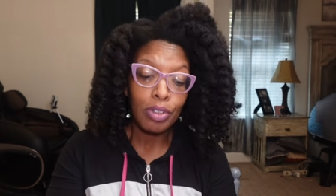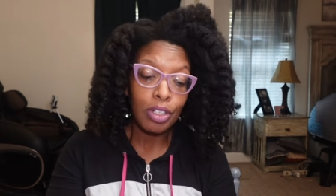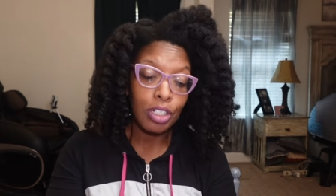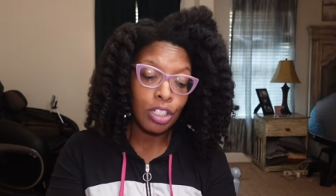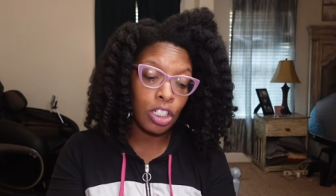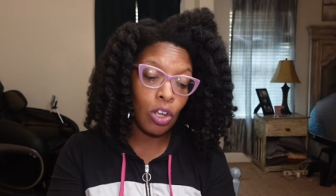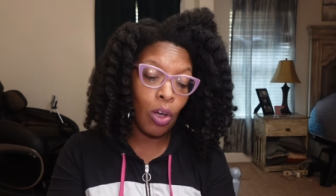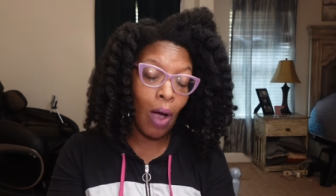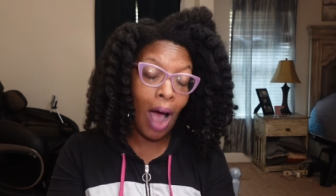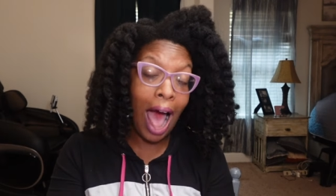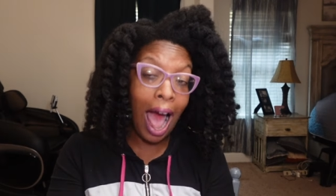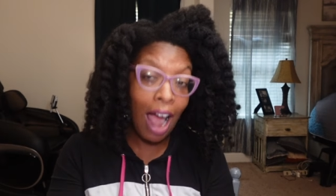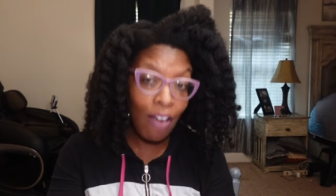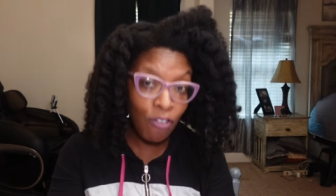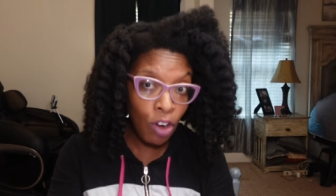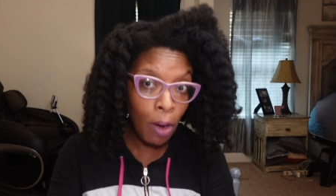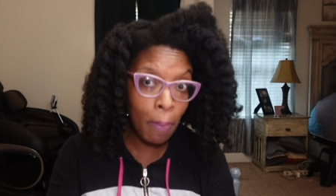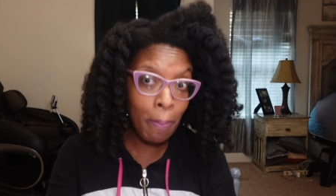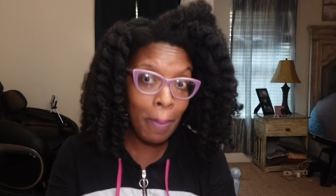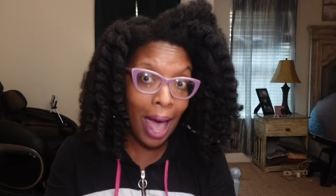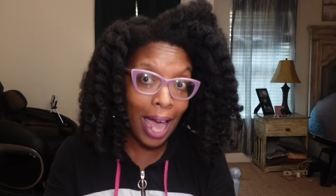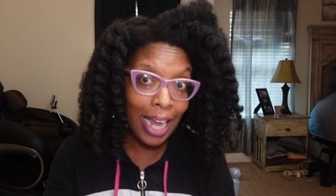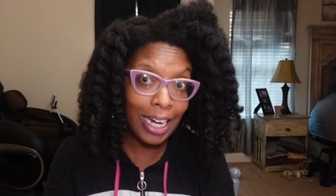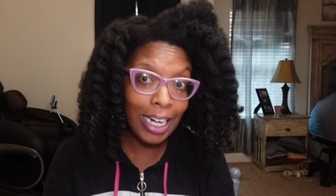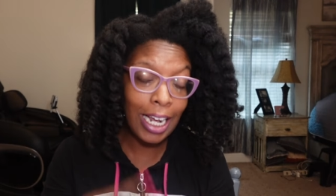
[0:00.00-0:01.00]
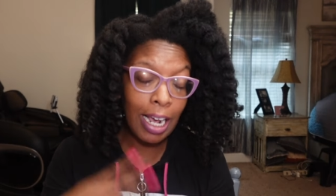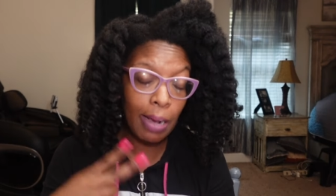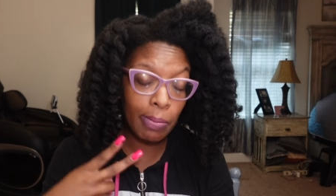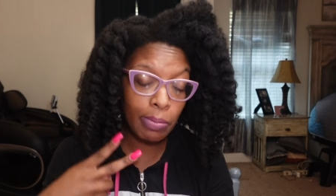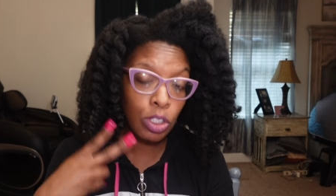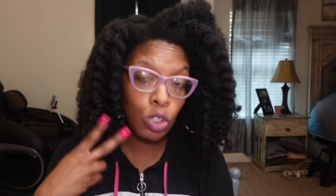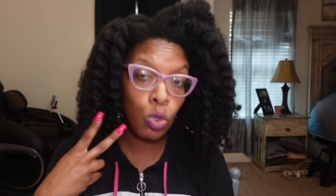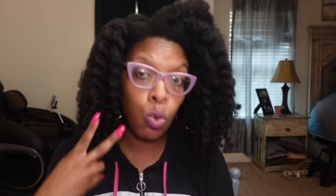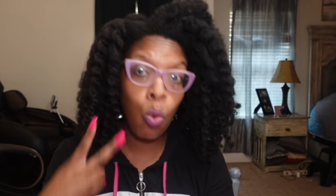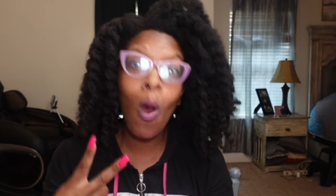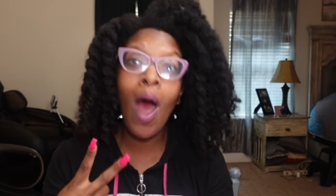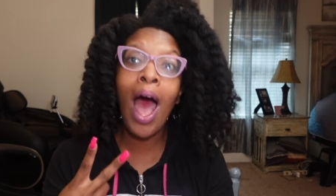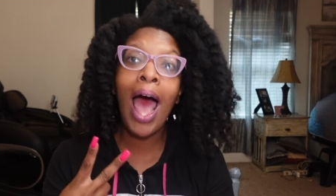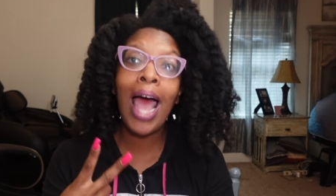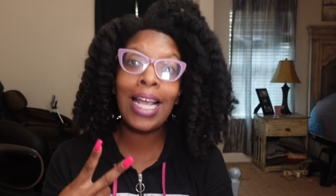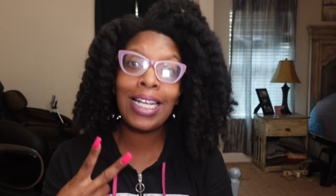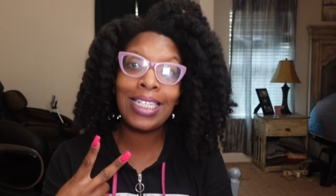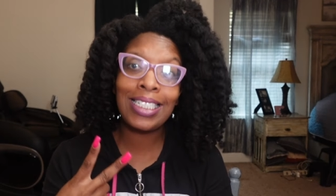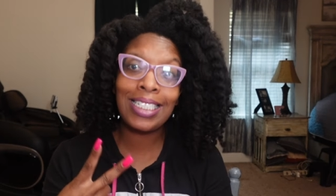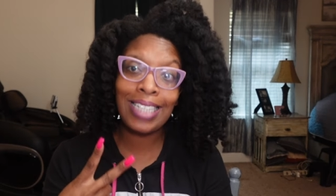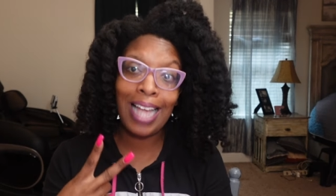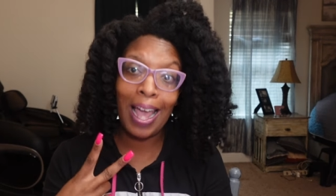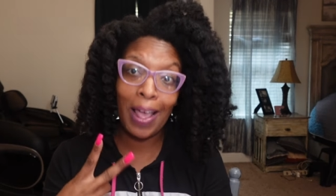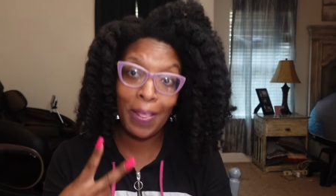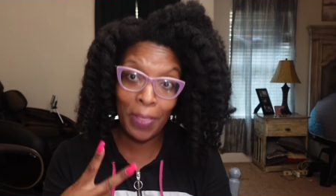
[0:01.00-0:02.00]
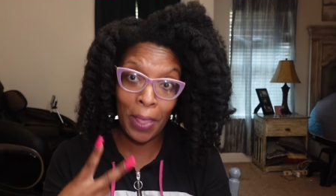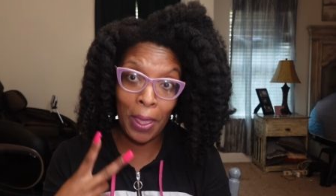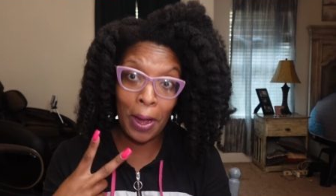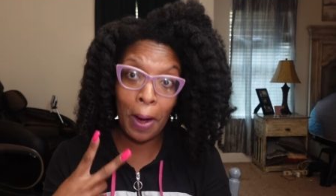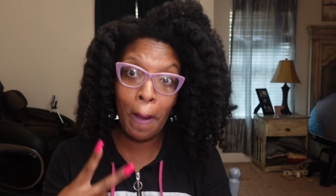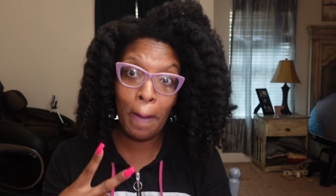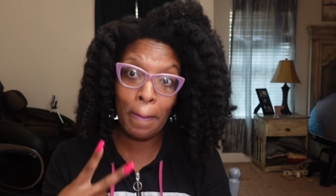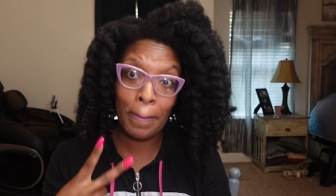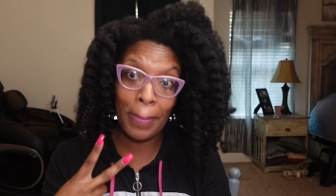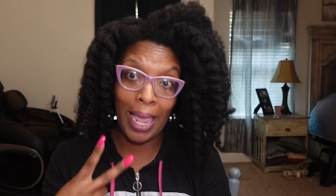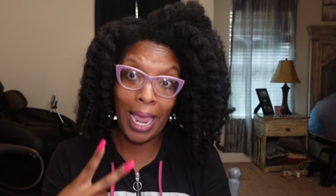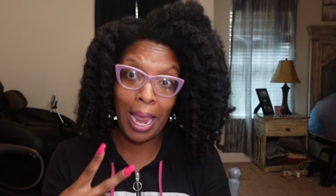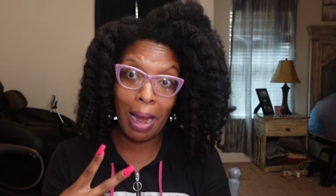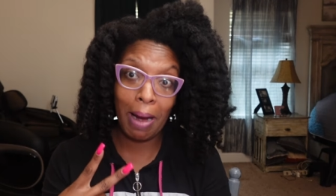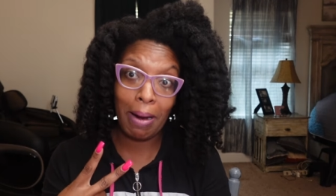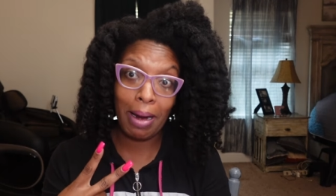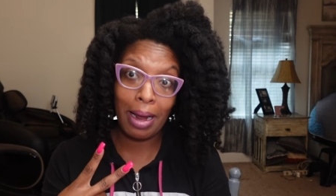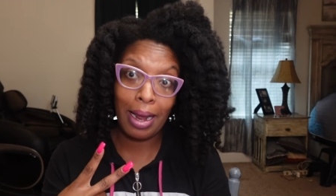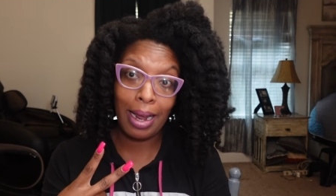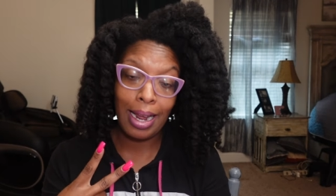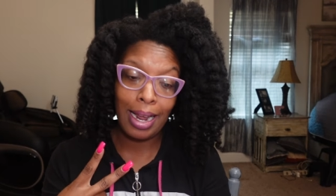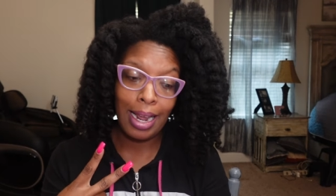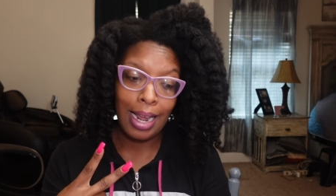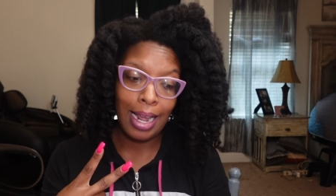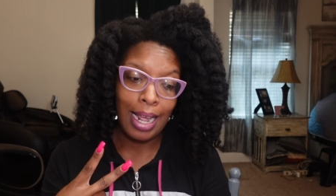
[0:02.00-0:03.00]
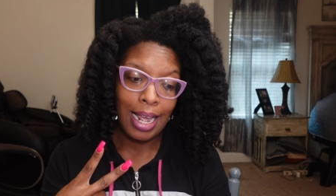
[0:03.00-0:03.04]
So I reminded him twice that I'm married.